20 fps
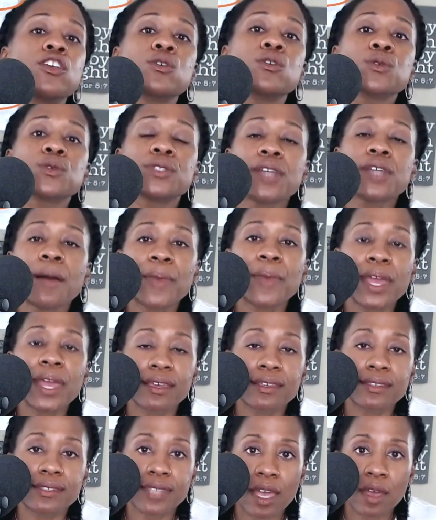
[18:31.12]
you stop
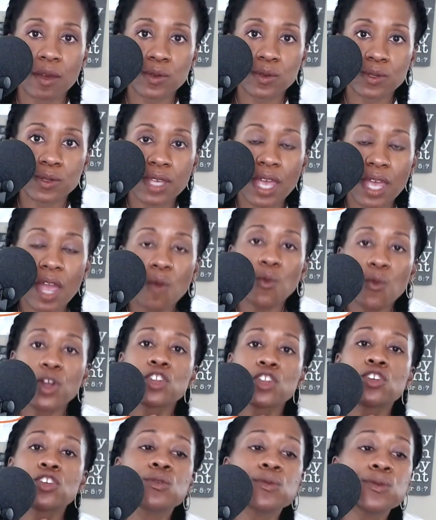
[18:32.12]
getting sales and
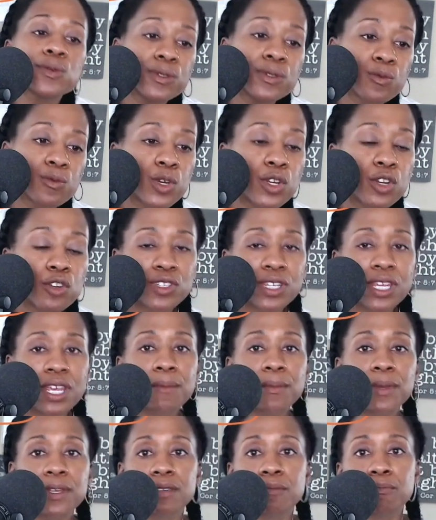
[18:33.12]
when you when your
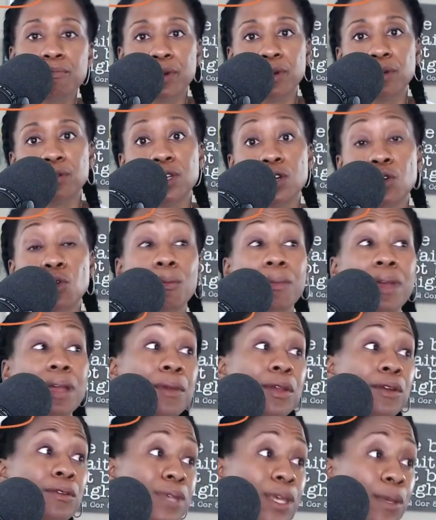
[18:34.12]
team isn't building or
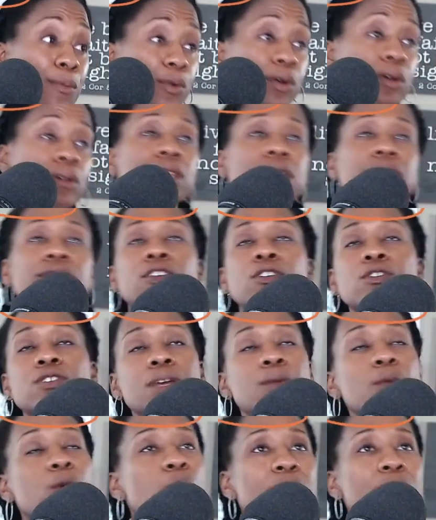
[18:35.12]
maybe your people are leaving your
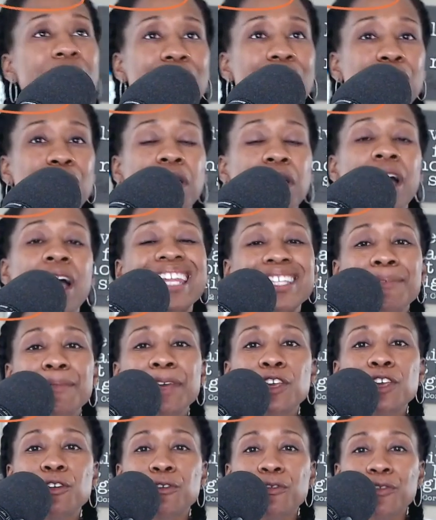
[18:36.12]
team or whatever, how does
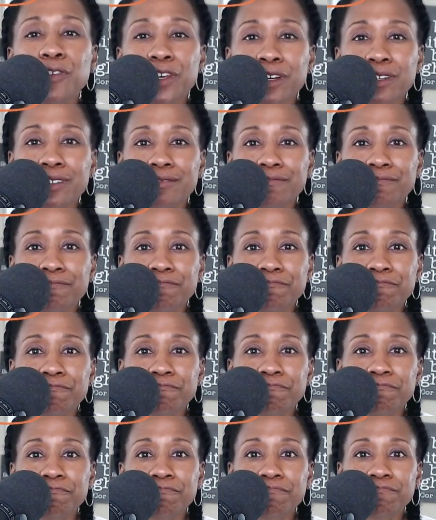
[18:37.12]
that make you feel?
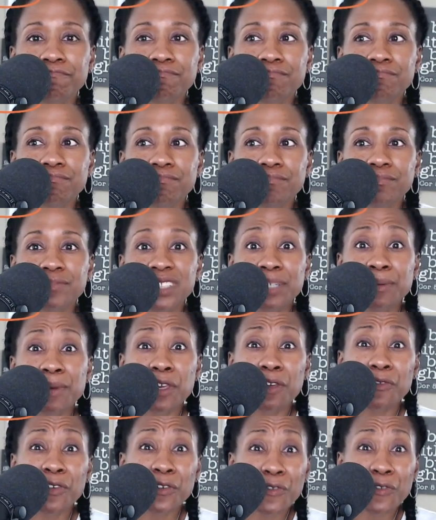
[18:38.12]

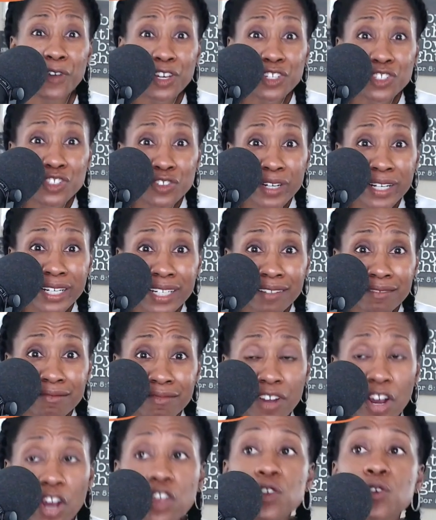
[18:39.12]
make you feel frustrated?
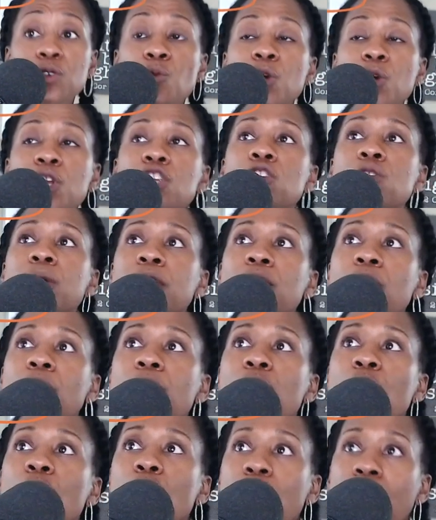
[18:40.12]
Are you when you get
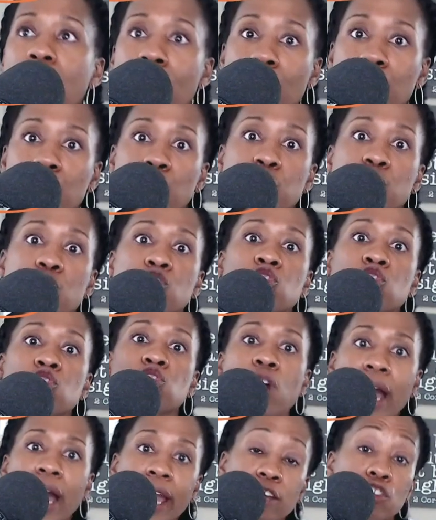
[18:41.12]
overwhelmed when you're
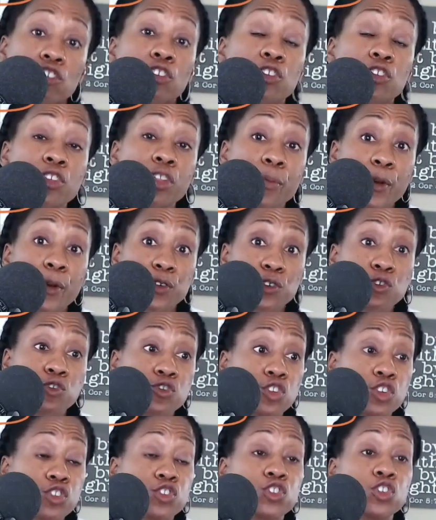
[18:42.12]
trying? Do you are you the person
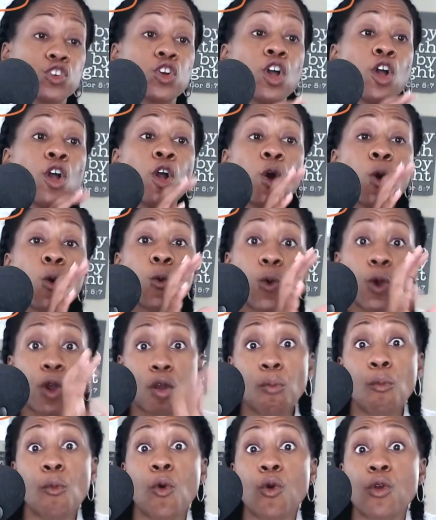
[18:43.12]
who starts to
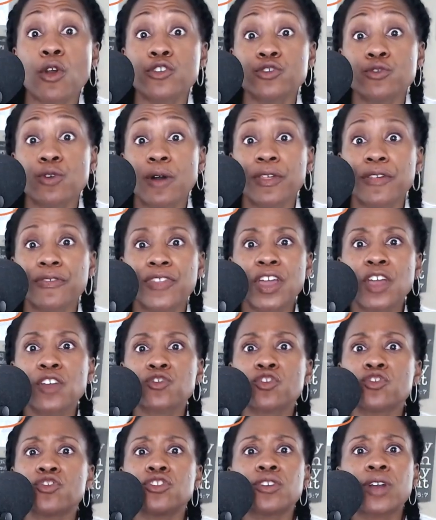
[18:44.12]
work more and do all the
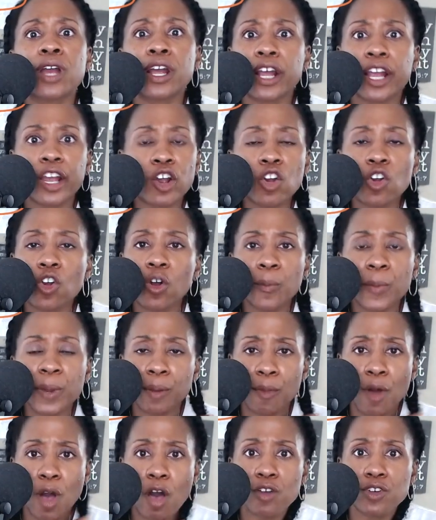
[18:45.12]
things, or do you curl up
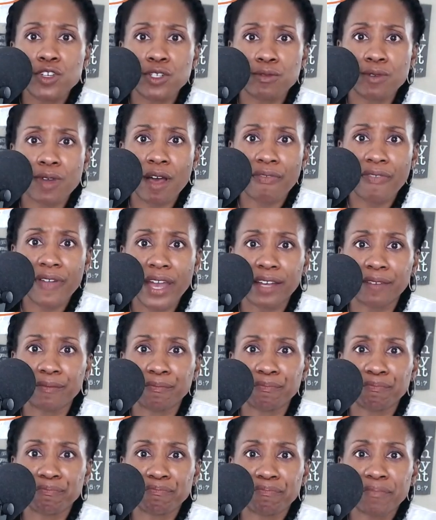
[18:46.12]
in a ball and do
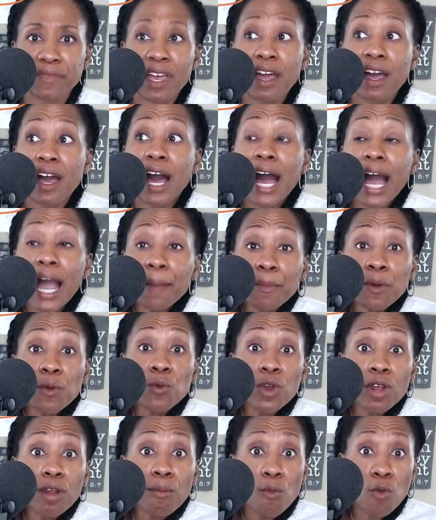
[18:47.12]
nothing? I'm
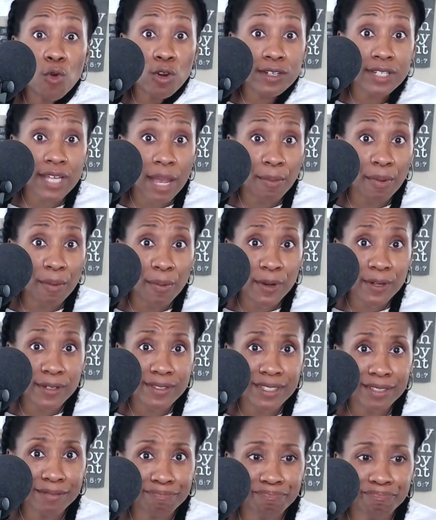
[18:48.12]
a work more type of
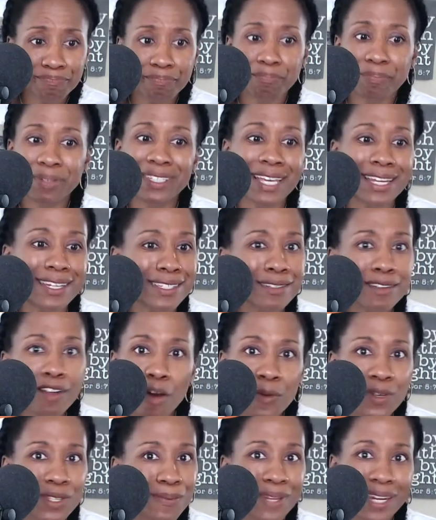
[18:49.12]
person, but that doesn't
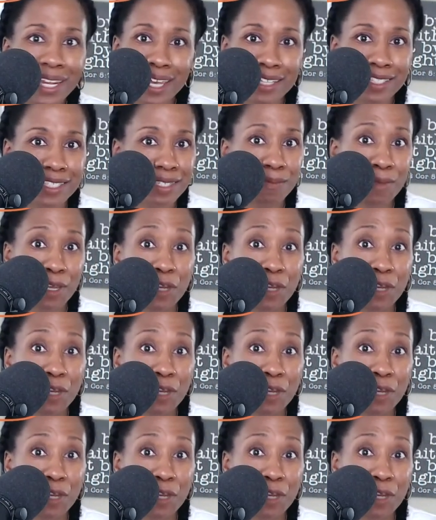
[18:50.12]
always mean it gets